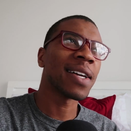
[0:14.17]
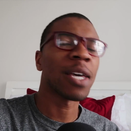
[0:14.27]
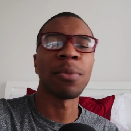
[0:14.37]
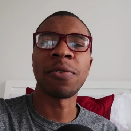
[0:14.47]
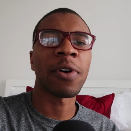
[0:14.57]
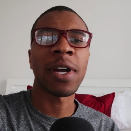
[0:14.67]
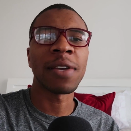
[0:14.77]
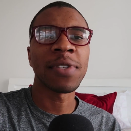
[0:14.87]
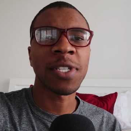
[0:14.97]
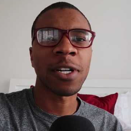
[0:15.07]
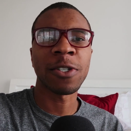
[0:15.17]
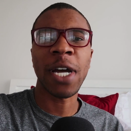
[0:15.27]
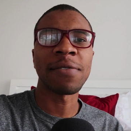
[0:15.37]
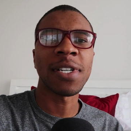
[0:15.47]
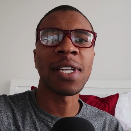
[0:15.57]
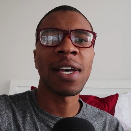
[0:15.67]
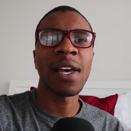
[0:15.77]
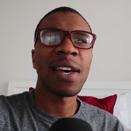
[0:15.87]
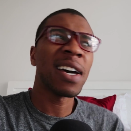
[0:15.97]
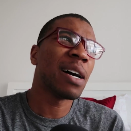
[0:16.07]
L A before I even started traveling.
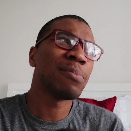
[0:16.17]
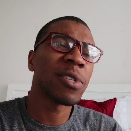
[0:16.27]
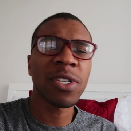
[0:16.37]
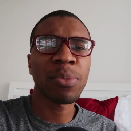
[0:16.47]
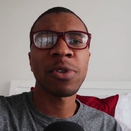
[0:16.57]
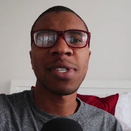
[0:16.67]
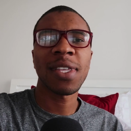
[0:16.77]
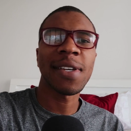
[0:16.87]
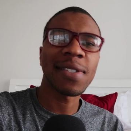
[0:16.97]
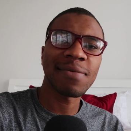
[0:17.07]
Um, so tell me what you think.